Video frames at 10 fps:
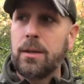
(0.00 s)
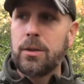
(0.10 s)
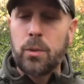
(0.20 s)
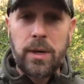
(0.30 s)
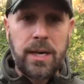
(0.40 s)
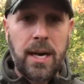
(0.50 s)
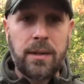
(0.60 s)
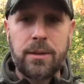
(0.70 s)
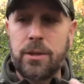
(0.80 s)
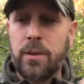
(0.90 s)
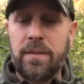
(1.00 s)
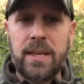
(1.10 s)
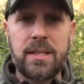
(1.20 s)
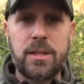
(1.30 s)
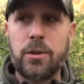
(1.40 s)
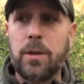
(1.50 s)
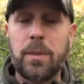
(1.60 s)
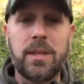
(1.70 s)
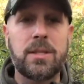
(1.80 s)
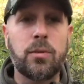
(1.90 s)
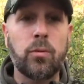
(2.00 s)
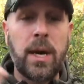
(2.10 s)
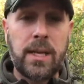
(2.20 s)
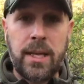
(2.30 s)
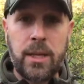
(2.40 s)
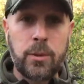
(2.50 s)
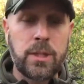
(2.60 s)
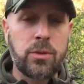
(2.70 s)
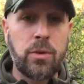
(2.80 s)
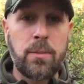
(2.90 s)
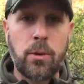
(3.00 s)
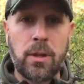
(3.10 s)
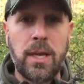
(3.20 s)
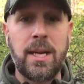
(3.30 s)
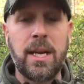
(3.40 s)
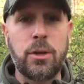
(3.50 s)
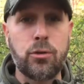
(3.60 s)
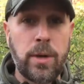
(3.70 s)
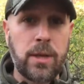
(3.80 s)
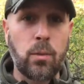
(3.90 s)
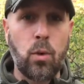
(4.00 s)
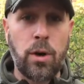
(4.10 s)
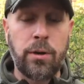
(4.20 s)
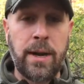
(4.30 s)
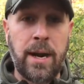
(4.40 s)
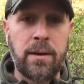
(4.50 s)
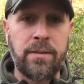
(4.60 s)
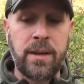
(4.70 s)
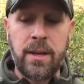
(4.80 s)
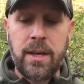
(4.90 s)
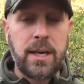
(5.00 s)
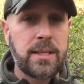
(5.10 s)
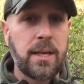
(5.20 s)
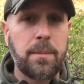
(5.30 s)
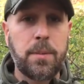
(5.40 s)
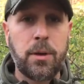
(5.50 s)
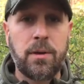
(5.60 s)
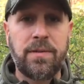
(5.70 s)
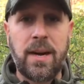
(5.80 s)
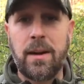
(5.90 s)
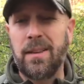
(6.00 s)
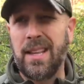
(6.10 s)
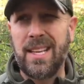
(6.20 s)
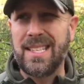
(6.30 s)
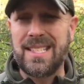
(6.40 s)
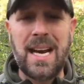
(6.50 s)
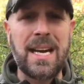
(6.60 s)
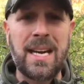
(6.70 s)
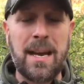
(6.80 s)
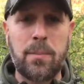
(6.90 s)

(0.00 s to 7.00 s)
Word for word: twenty dollars, you invest this, you can put this directly into a stream or a lake and drink the water out of it. It's gonna purify it. I think it's ninety-nine